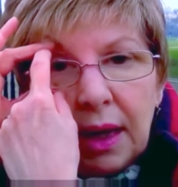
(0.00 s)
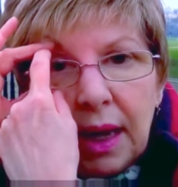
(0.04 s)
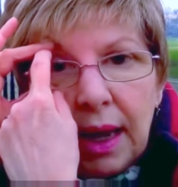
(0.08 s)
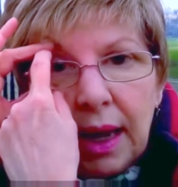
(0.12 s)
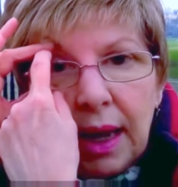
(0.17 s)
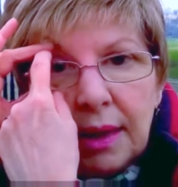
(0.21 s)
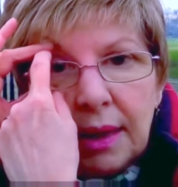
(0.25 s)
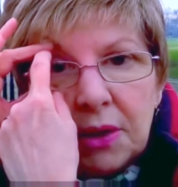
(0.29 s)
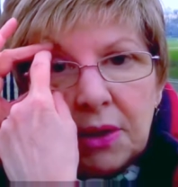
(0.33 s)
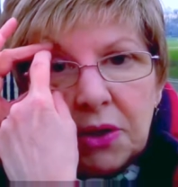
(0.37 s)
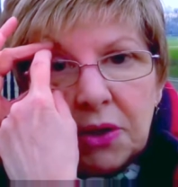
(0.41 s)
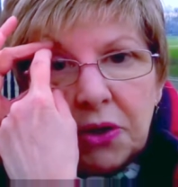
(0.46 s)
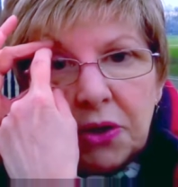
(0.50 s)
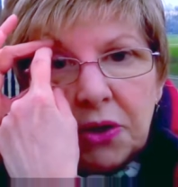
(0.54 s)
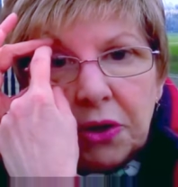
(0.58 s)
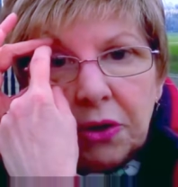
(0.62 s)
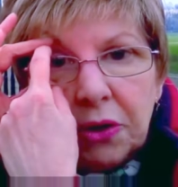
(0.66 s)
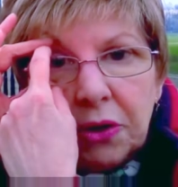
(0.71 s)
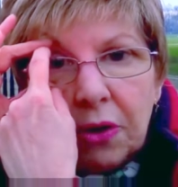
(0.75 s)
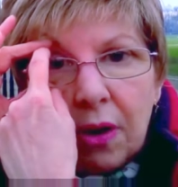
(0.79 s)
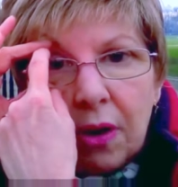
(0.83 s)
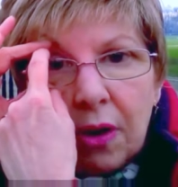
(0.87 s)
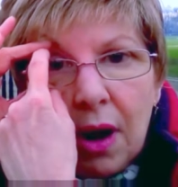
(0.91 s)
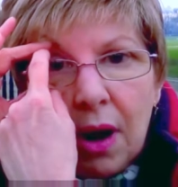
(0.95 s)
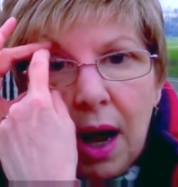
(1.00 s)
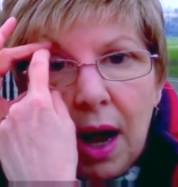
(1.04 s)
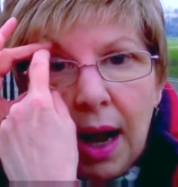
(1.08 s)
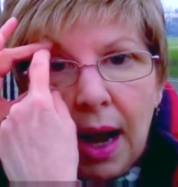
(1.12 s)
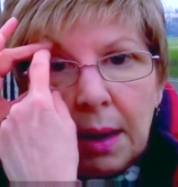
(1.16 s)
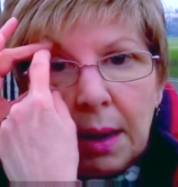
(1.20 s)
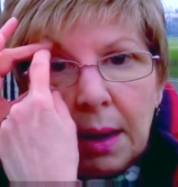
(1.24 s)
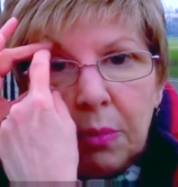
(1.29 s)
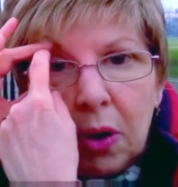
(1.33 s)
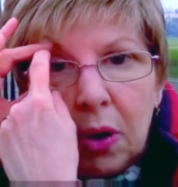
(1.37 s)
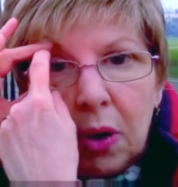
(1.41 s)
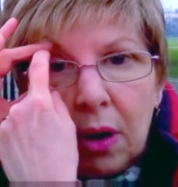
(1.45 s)
against your
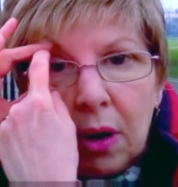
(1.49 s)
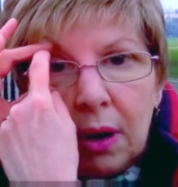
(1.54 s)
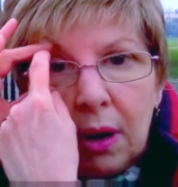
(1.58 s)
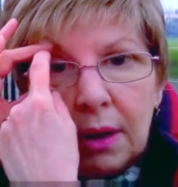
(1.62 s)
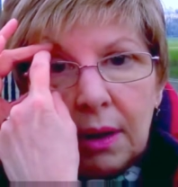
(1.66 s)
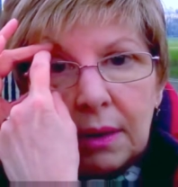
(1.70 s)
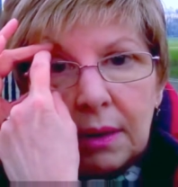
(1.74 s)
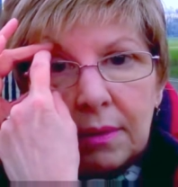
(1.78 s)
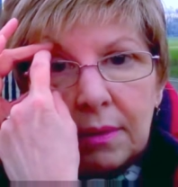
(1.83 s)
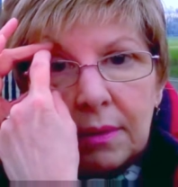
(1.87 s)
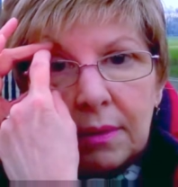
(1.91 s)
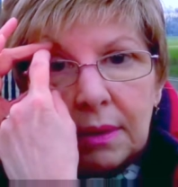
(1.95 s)
eyeball.